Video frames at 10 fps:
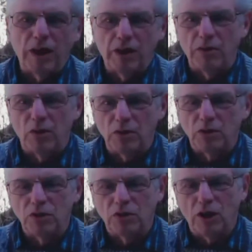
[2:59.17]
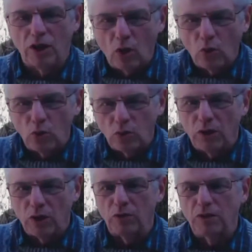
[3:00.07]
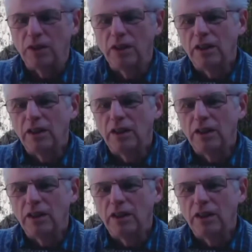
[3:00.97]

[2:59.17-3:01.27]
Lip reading: I had a bloke, an old bloke,